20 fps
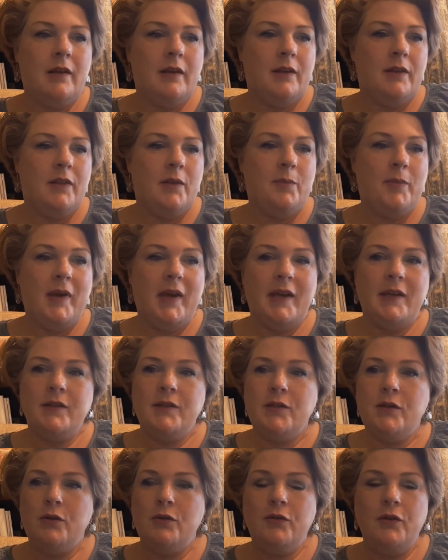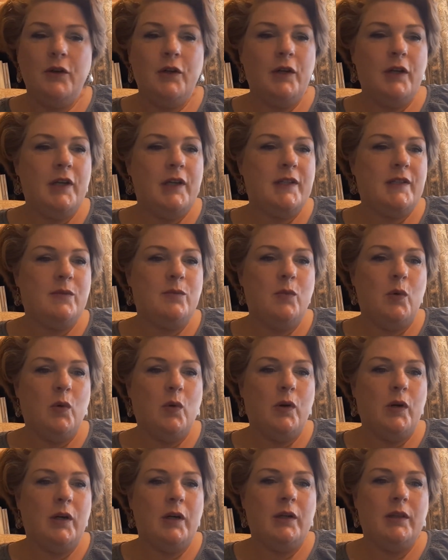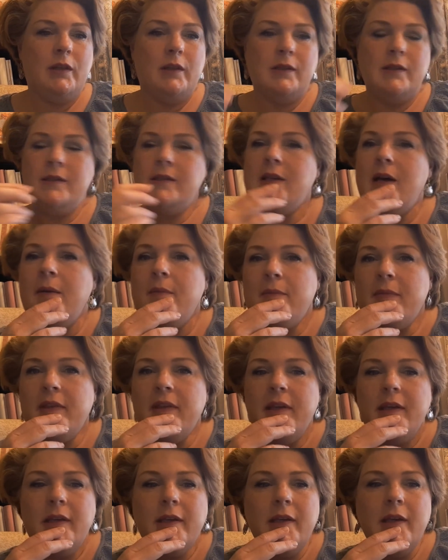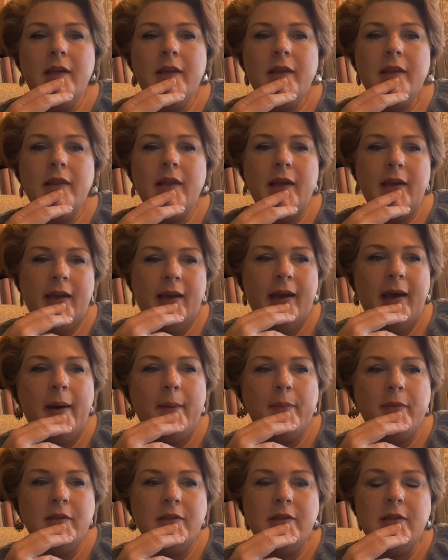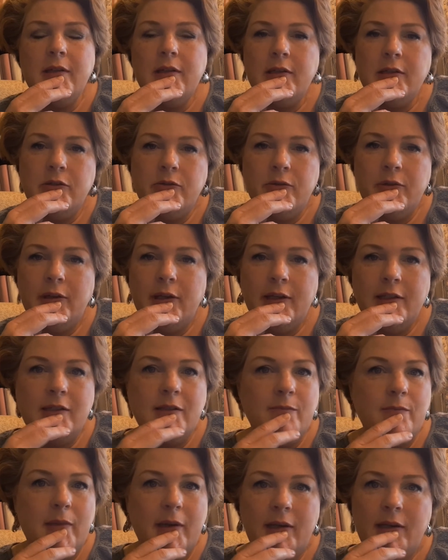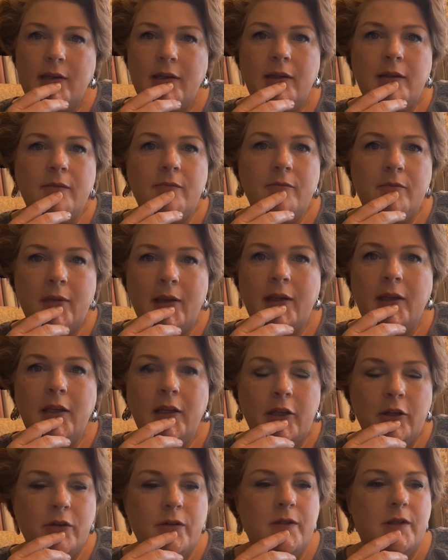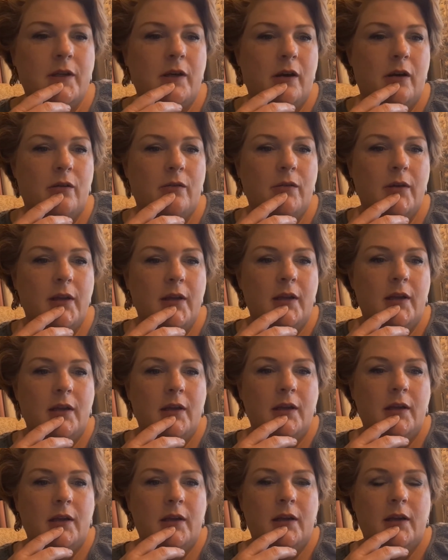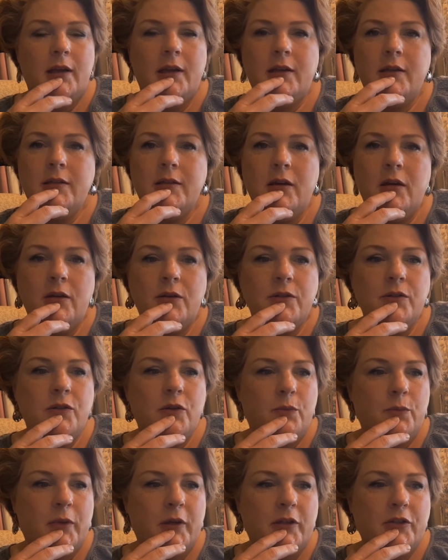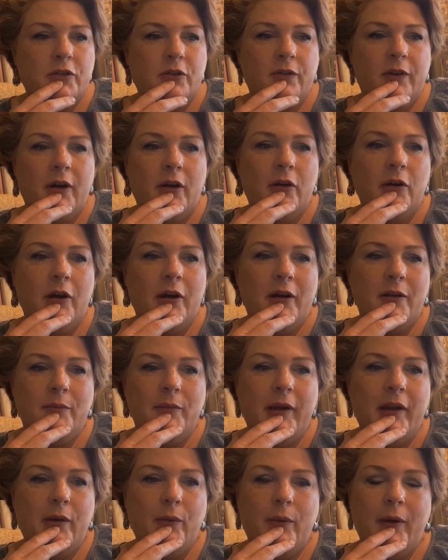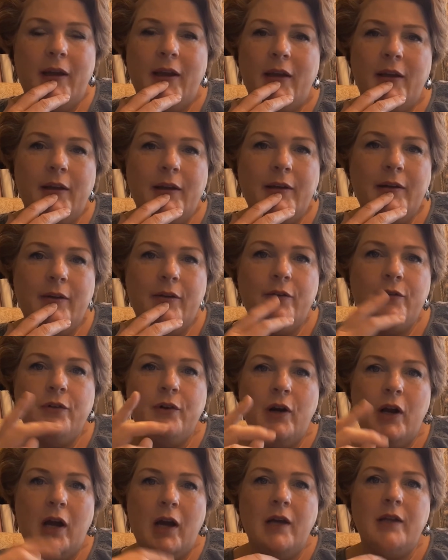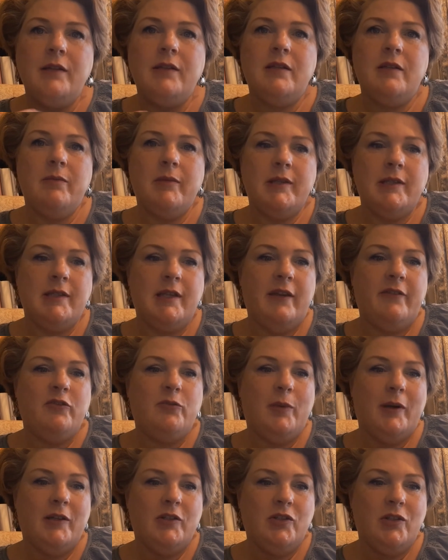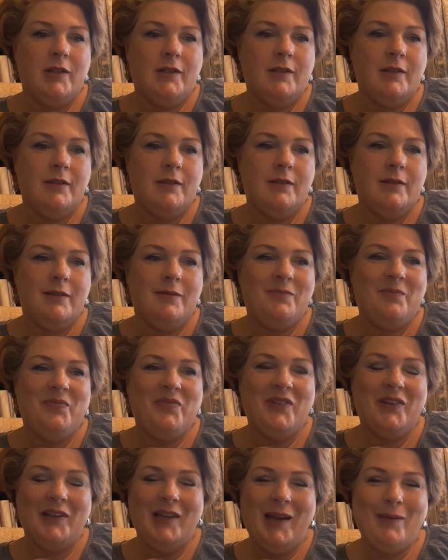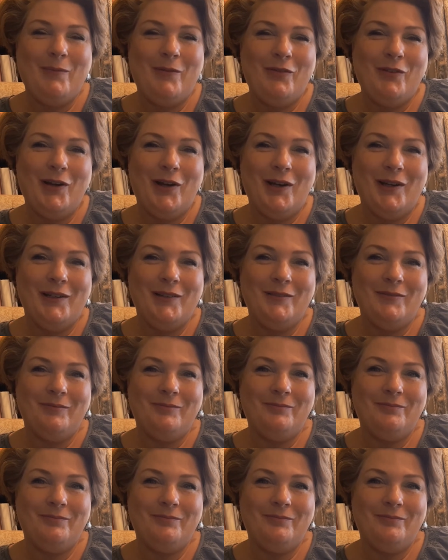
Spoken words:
The Passover is more than something that happened to the Israelites many, many years ago. It is also a picture of how God made a way for us to be saved by Jesus, the Lamb of God.